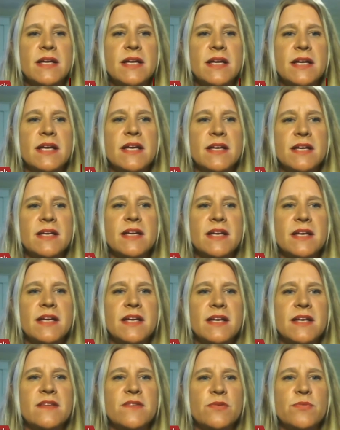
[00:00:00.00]
it,
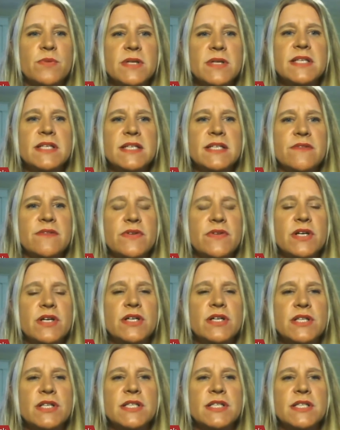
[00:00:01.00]
it's really
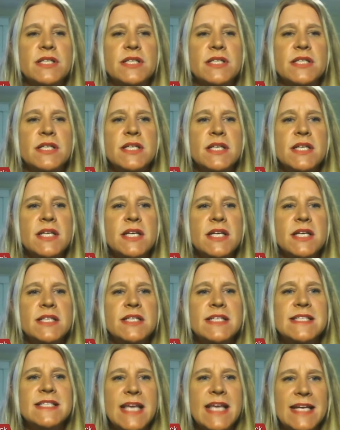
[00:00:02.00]
difficult to
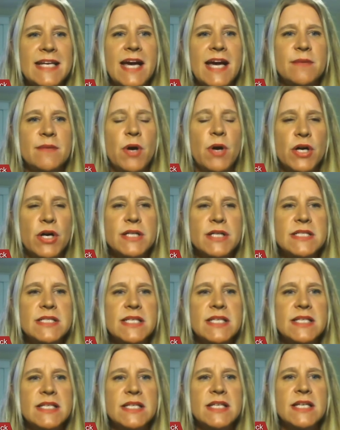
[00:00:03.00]
to say
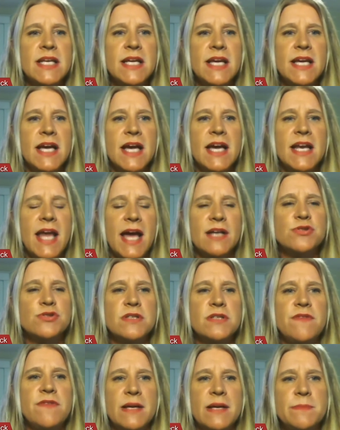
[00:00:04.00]
nonpartisan and
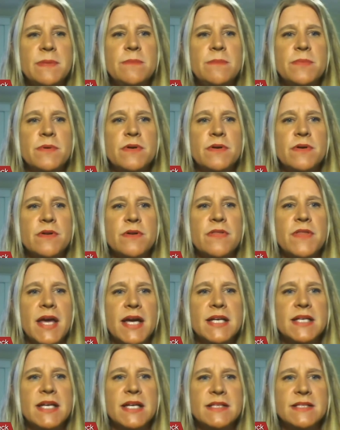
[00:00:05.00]
actually find people
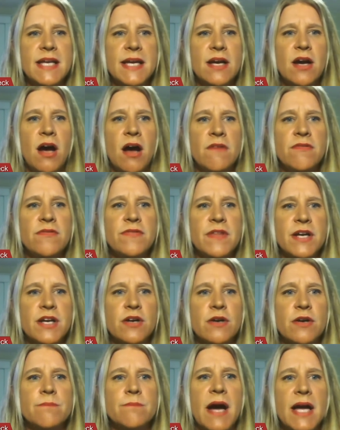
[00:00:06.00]
that can take off
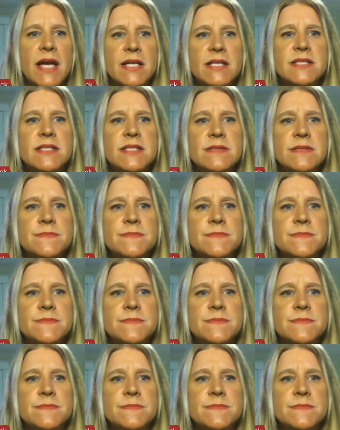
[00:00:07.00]
their bias.